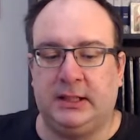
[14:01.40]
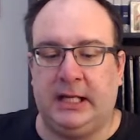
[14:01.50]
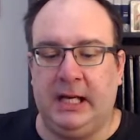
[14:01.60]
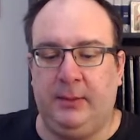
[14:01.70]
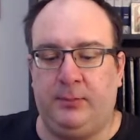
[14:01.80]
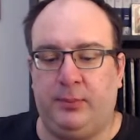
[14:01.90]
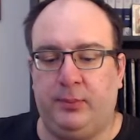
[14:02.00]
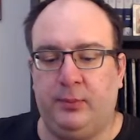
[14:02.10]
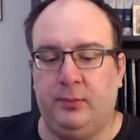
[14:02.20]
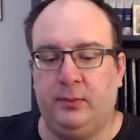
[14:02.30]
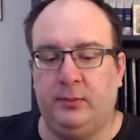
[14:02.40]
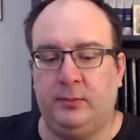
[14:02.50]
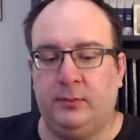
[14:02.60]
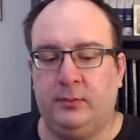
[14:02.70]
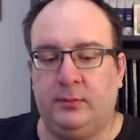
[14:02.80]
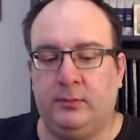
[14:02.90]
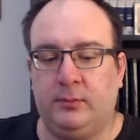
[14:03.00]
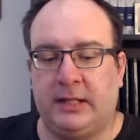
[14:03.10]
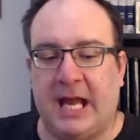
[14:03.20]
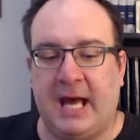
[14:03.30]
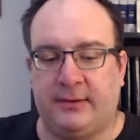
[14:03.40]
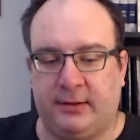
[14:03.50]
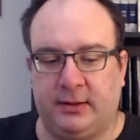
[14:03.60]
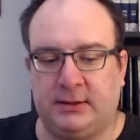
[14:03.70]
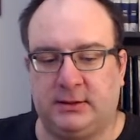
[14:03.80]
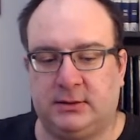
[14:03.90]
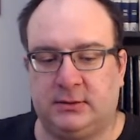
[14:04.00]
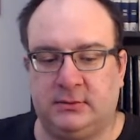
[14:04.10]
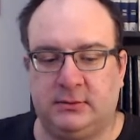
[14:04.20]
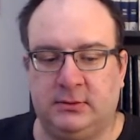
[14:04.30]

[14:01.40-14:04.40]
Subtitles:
keep Catholics,